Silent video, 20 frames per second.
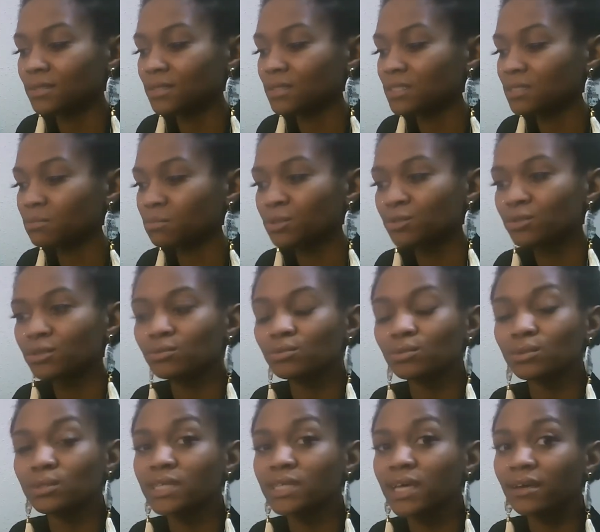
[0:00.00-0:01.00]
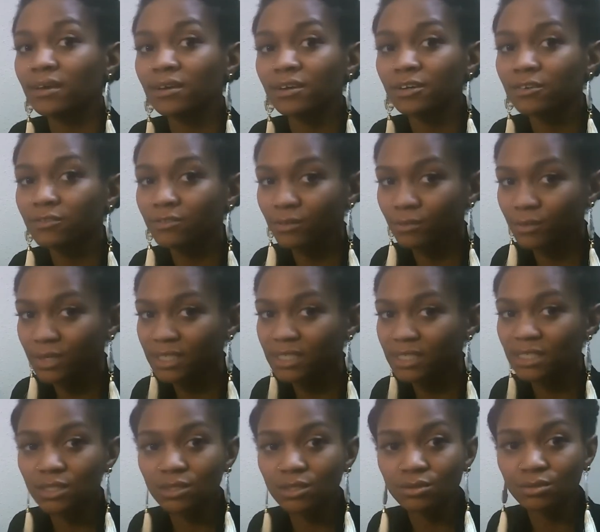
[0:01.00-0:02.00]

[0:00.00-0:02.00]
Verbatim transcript: spirit will take care of the rest as